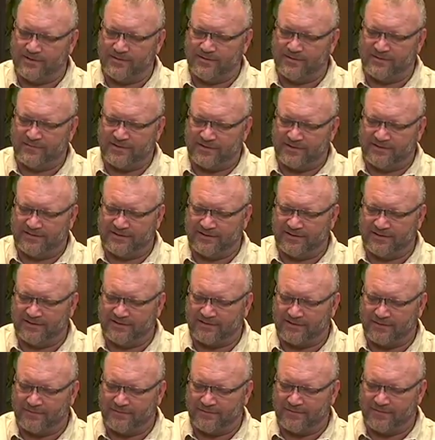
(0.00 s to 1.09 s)
with universities
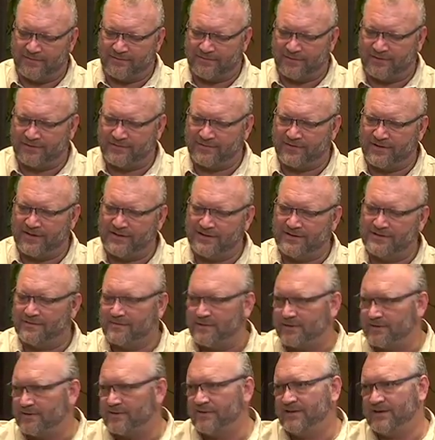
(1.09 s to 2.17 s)
because I'm frustrated
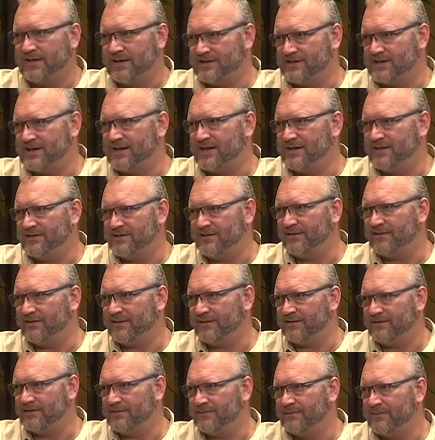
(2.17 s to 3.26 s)
with the education
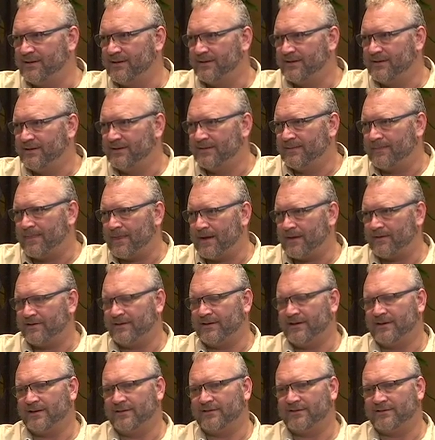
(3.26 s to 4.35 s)
system. I
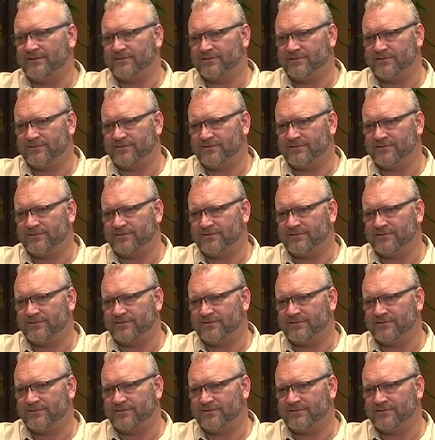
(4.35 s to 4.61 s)
think it's...